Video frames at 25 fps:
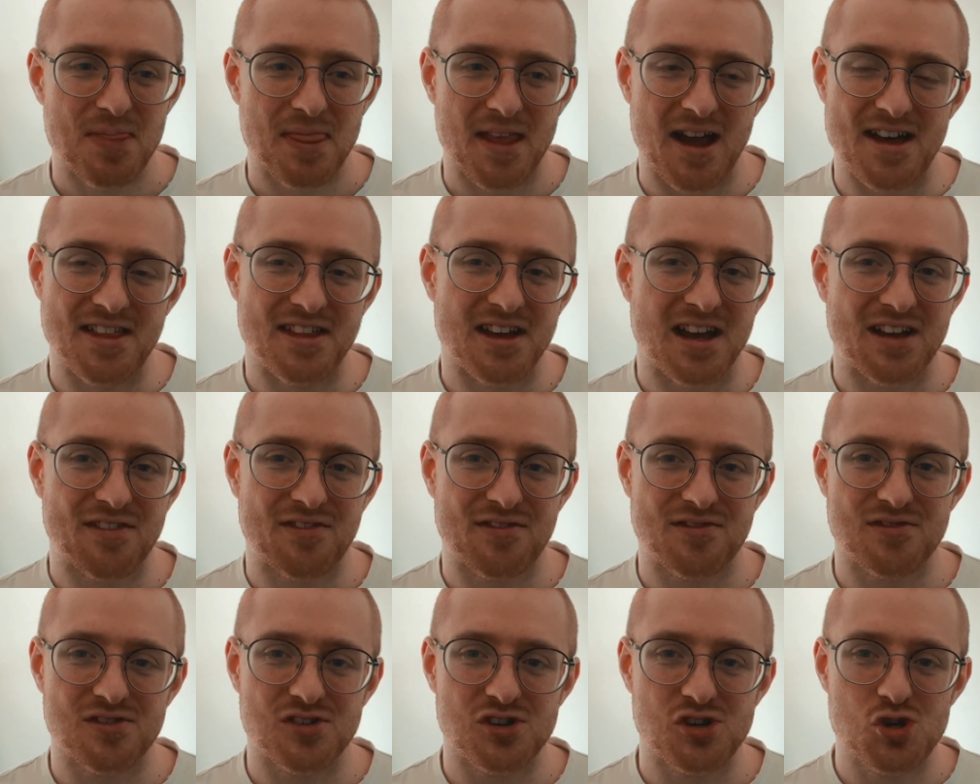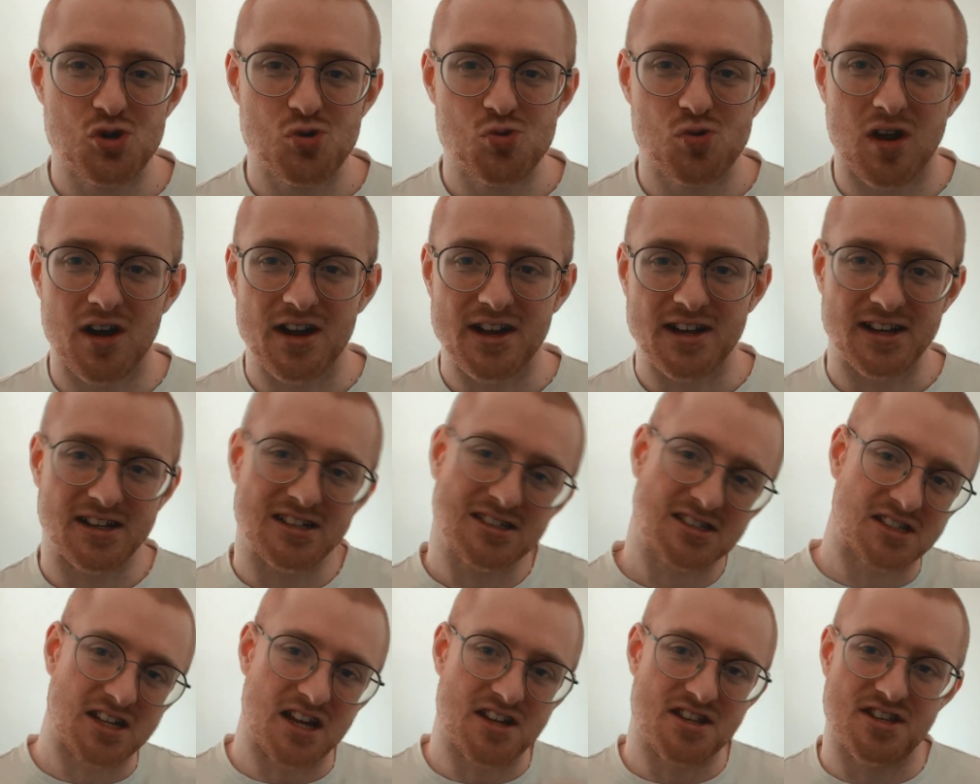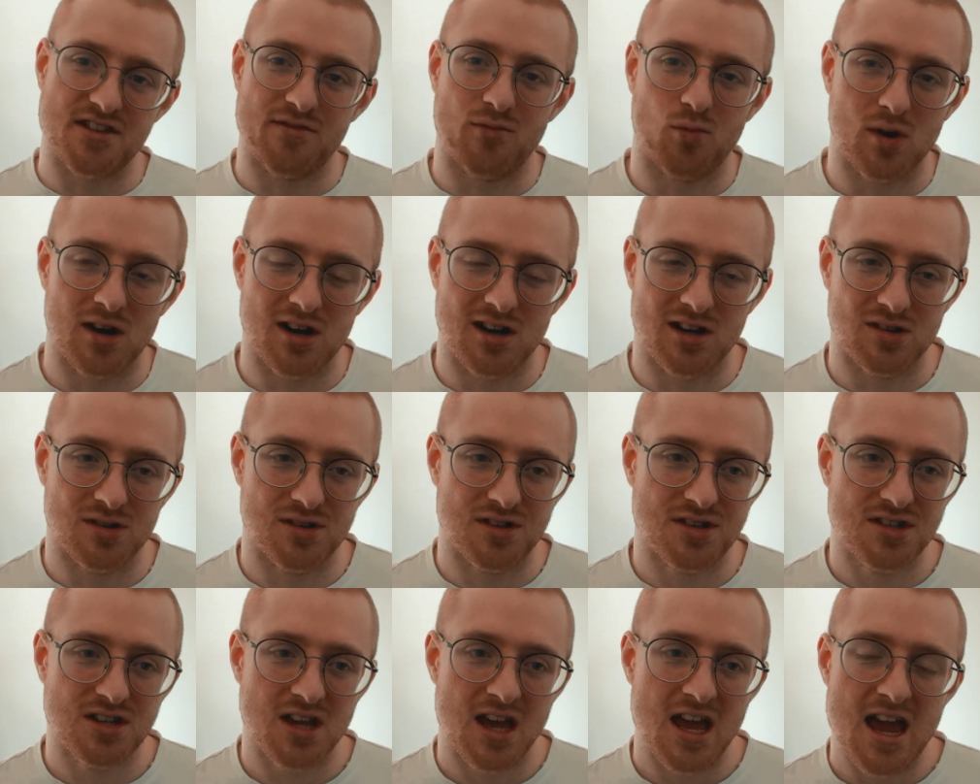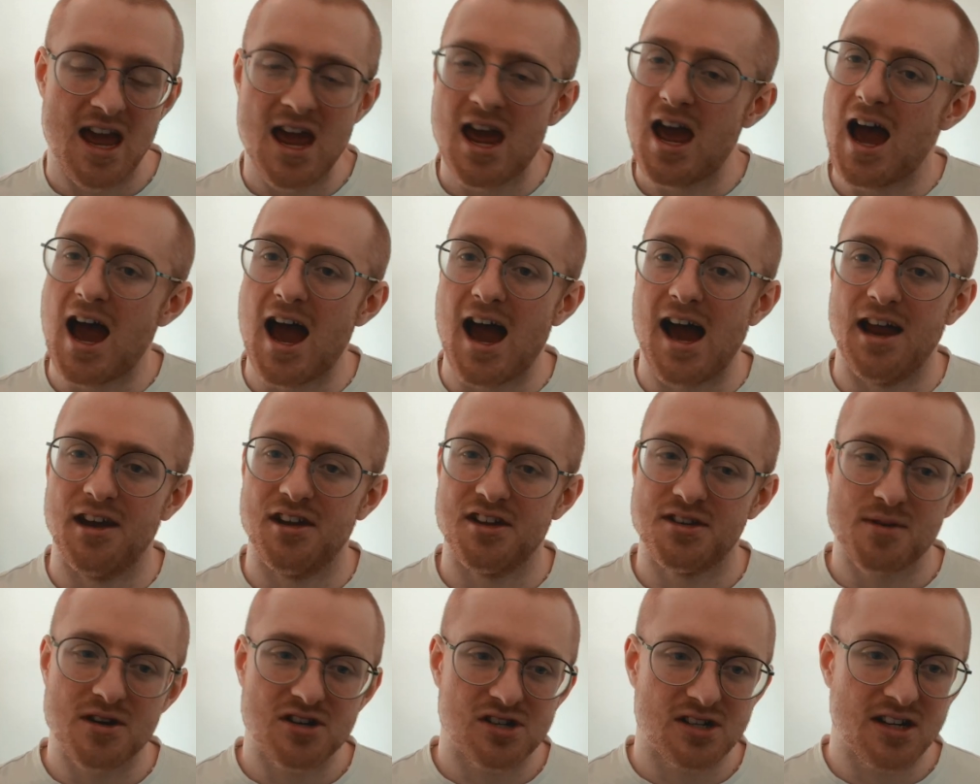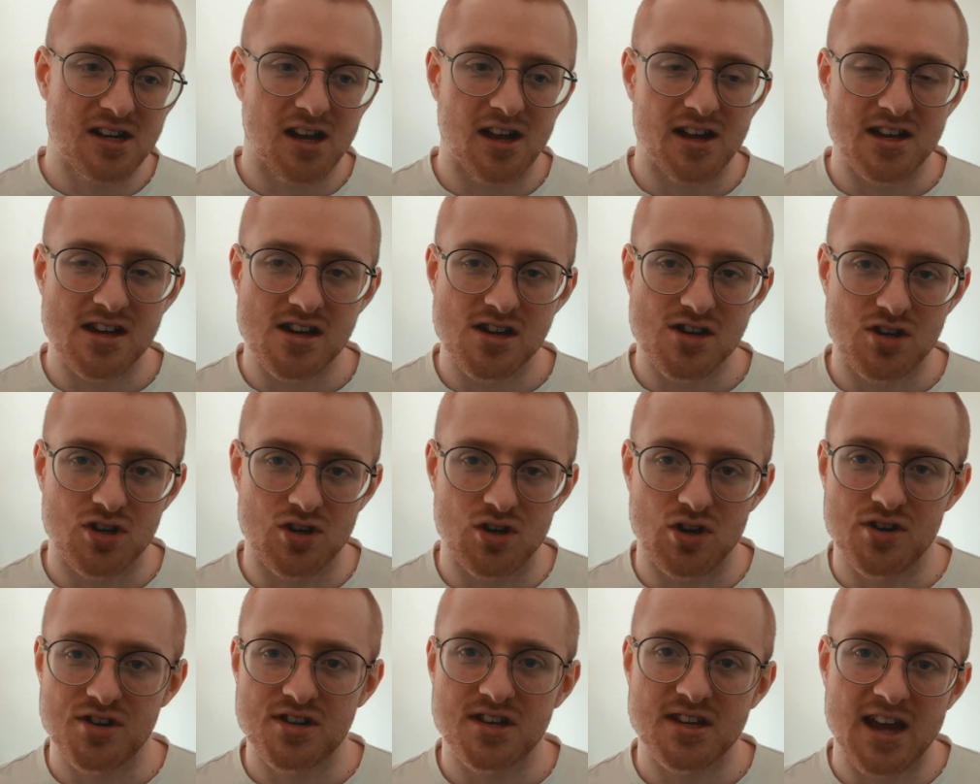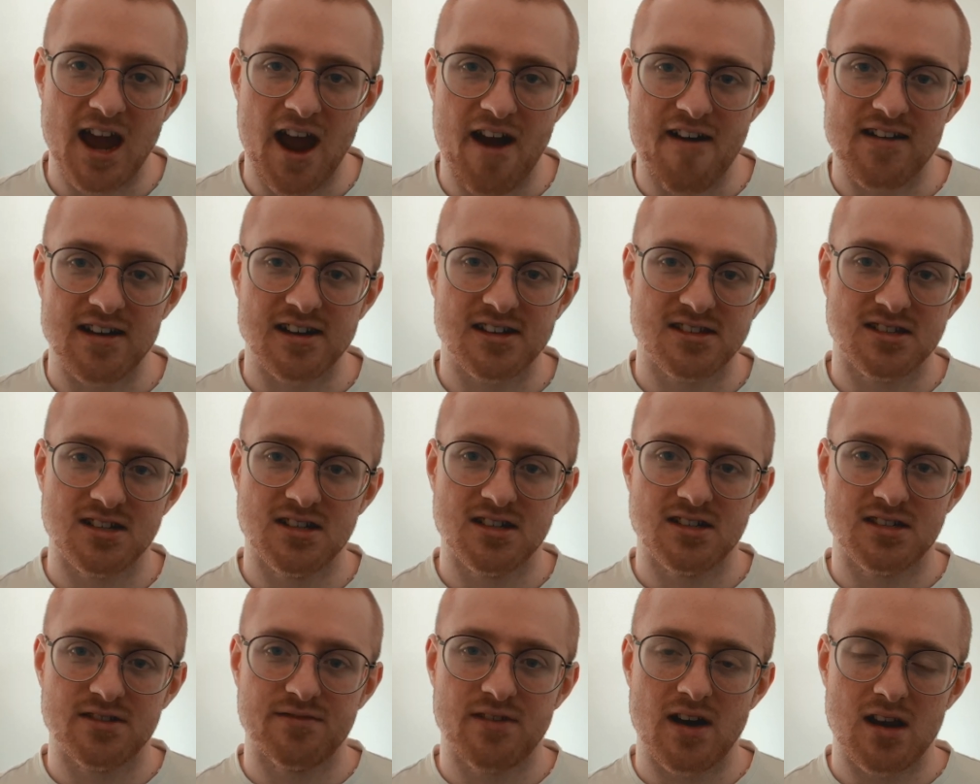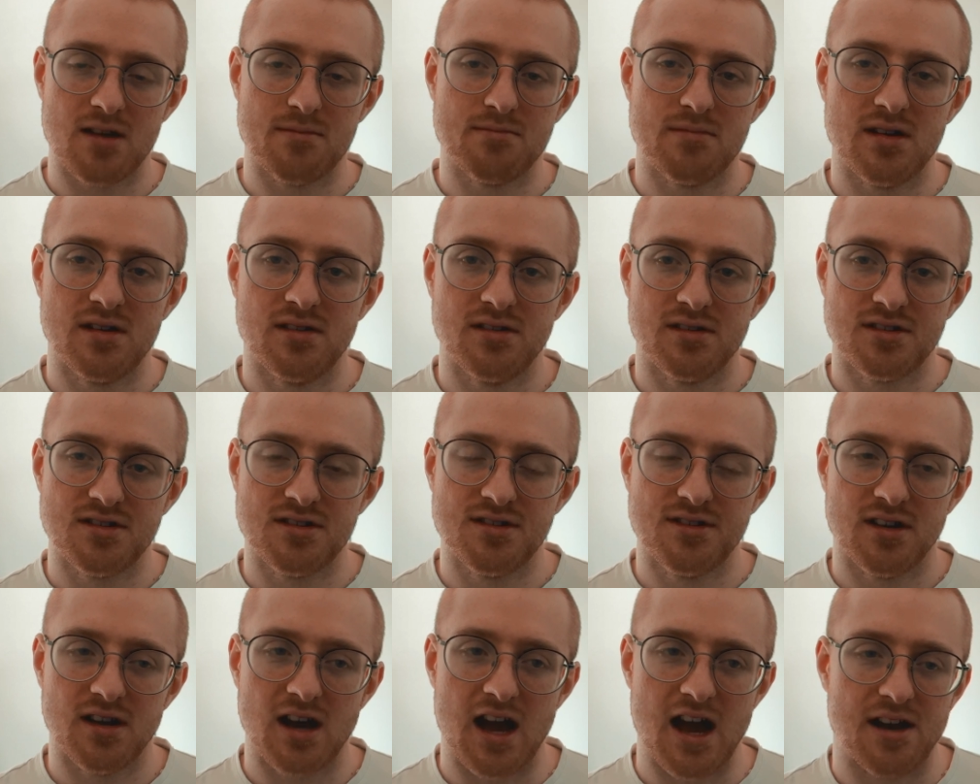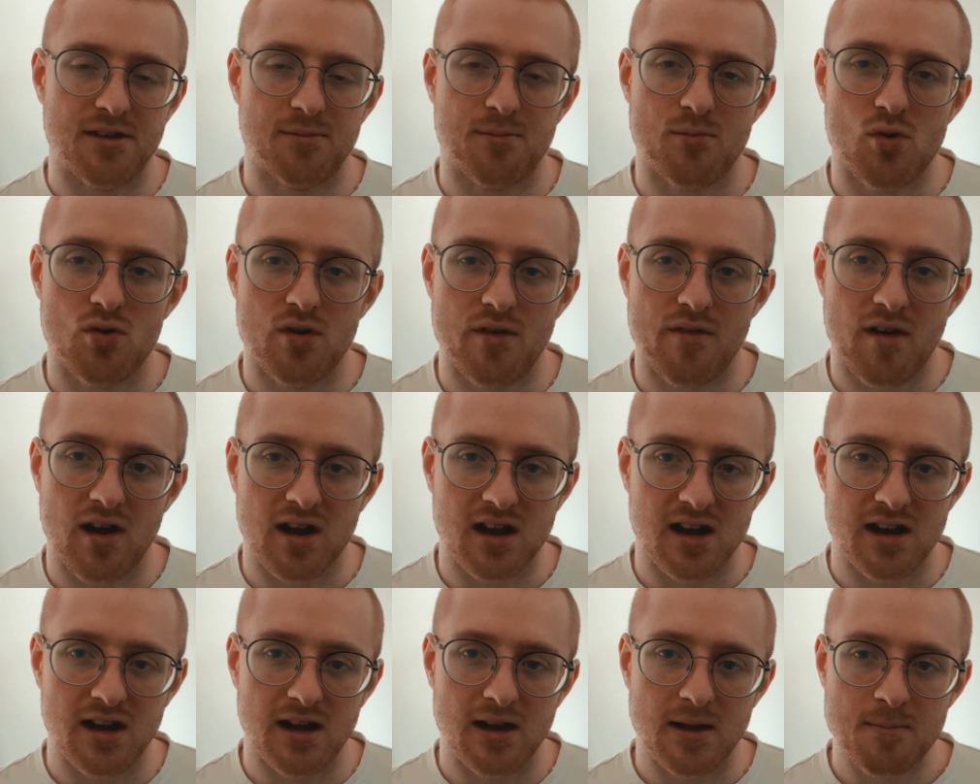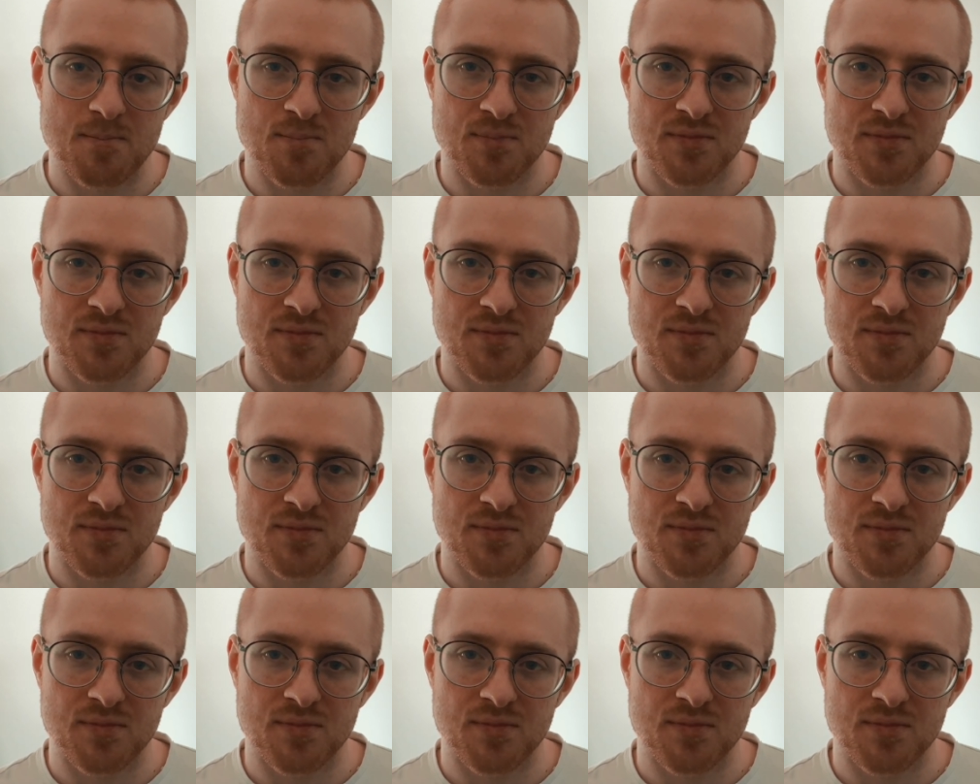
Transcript: And if you like extensive worlds, and especially like good character development, and more of like a